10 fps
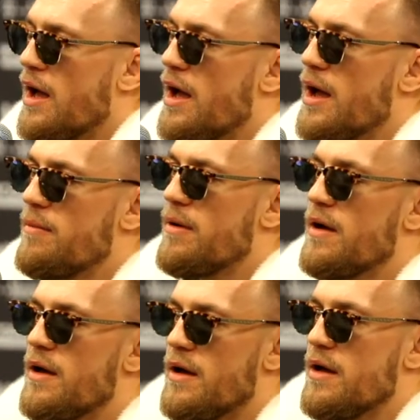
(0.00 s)
Um,
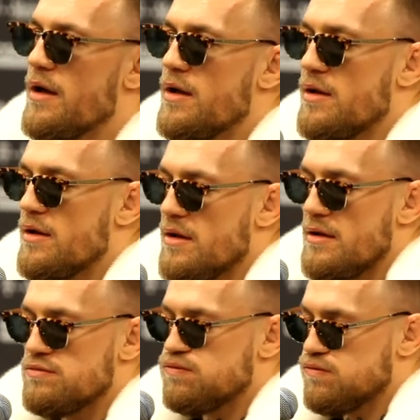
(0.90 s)

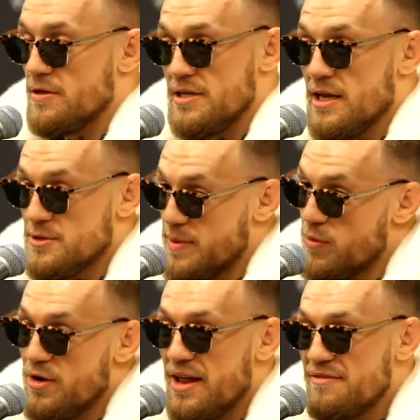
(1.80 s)
I tell you, it's been
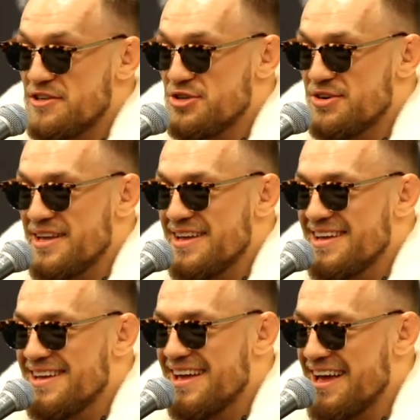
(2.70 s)
one hell of a journey.
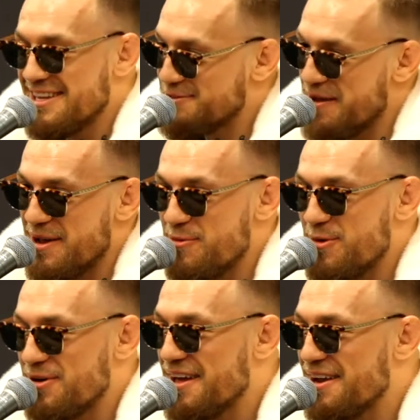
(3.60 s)
It's been
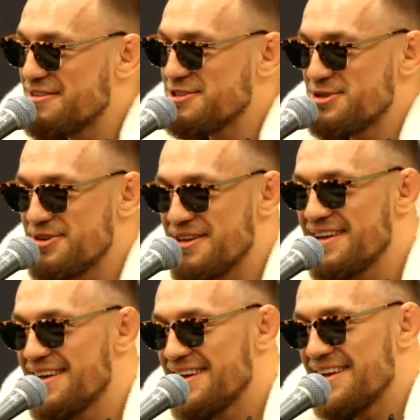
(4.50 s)
one hell of a journey.
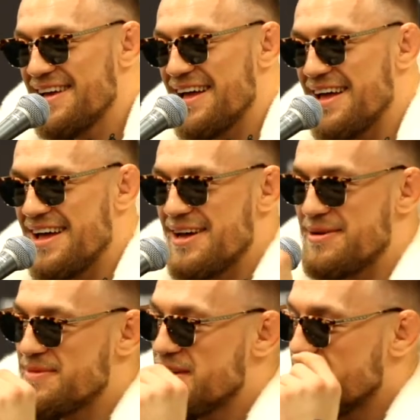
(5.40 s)
Um,